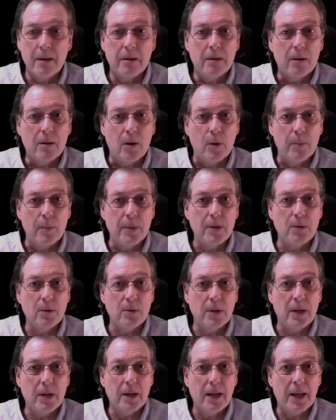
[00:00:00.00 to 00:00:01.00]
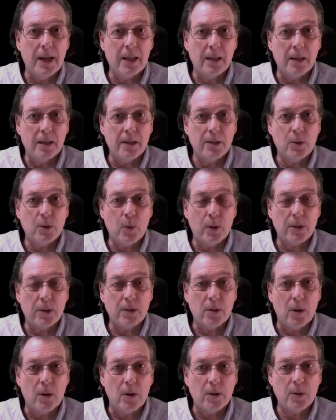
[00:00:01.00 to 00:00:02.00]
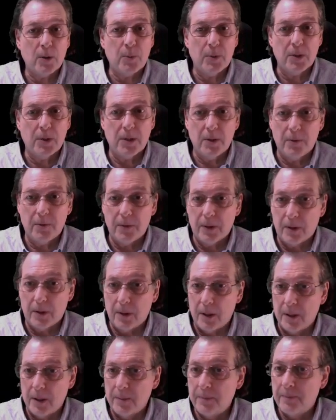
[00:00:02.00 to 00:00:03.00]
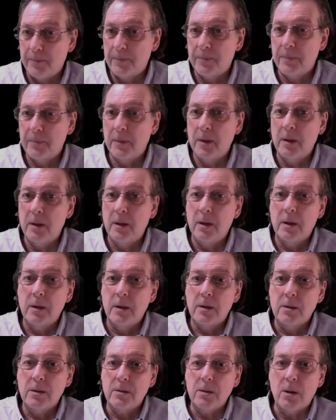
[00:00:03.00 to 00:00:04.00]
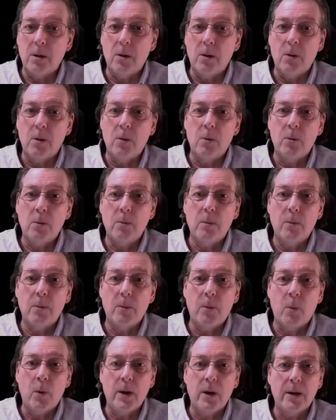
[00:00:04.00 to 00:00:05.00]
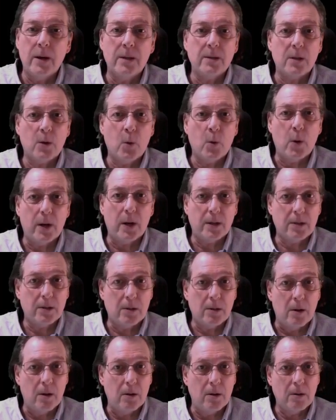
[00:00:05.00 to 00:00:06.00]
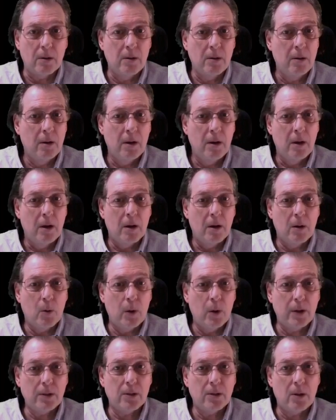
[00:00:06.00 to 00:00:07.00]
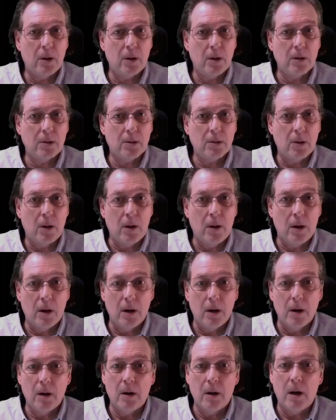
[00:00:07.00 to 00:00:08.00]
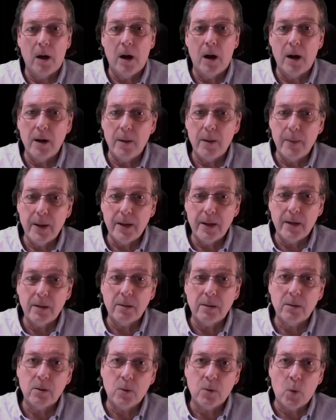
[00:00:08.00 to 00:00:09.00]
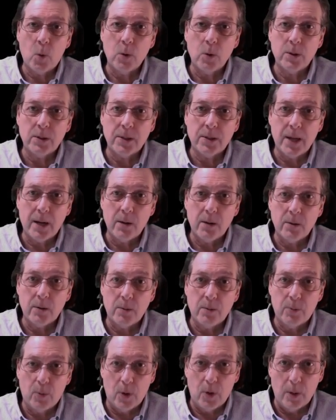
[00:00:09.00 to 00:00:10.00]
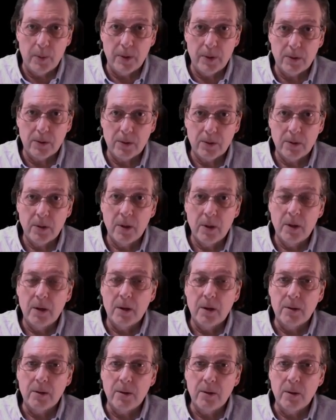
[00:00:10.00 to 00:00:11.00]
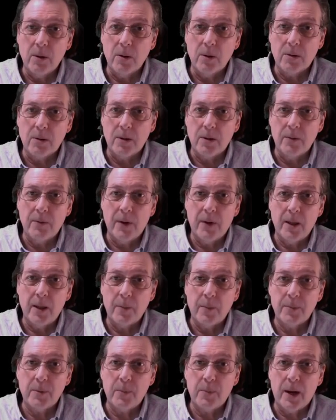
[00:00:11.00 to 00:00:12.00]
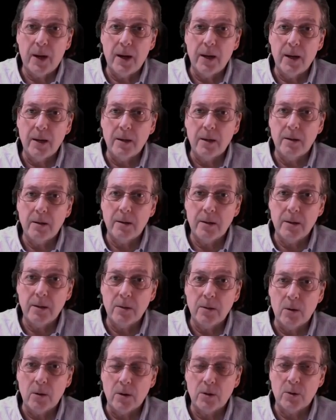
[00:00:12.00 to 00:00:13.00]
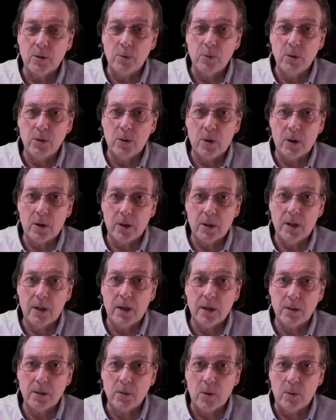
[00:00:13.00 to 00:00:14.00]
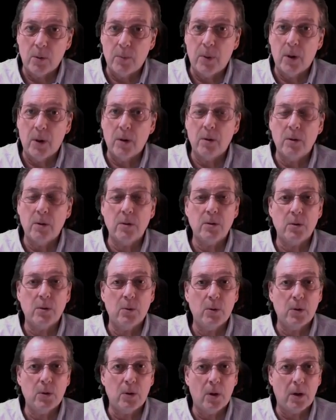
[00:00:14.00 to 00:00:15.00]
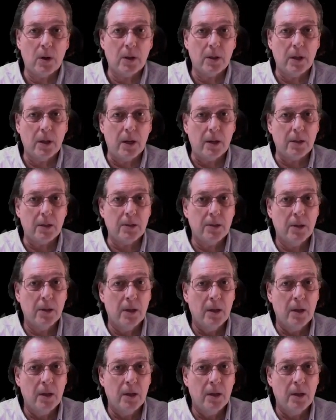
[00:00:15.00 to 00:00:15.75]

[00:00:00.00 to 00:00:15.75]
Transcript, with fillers: Our meter data analytics Quick Start specifically. So what is a Quick Start? Quick Starts are automated gold standard deployments. They're developed by either our solution architects or our partner solution architects.